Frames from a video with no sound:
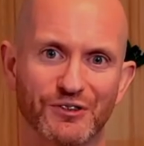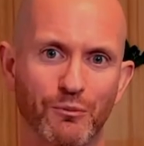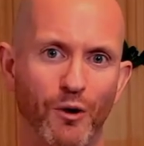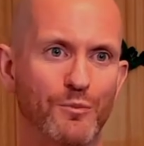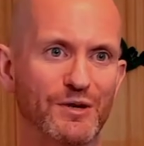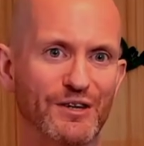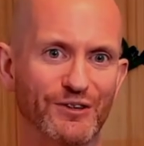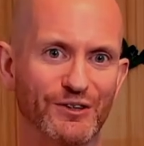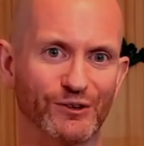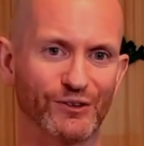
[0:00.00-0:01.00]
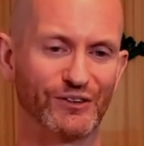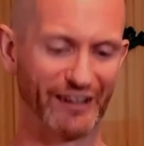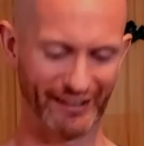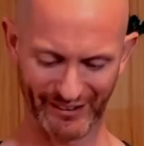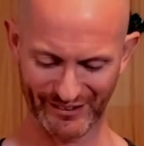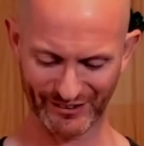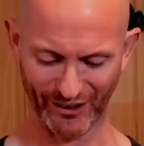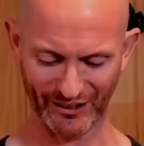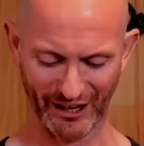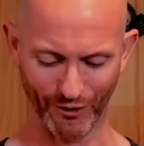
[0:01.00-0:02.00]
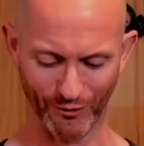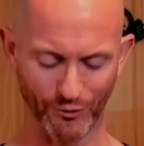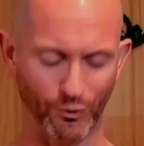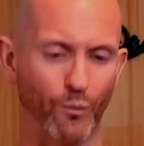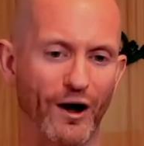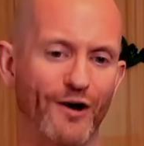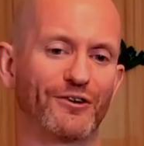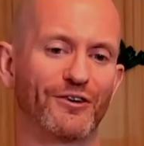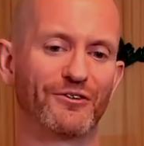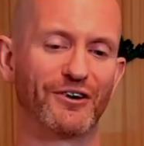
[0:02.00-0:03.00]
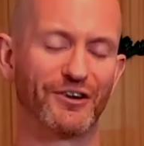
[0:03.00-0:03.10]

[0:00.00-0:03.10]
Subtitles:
It might be that you're slightly out one way or another.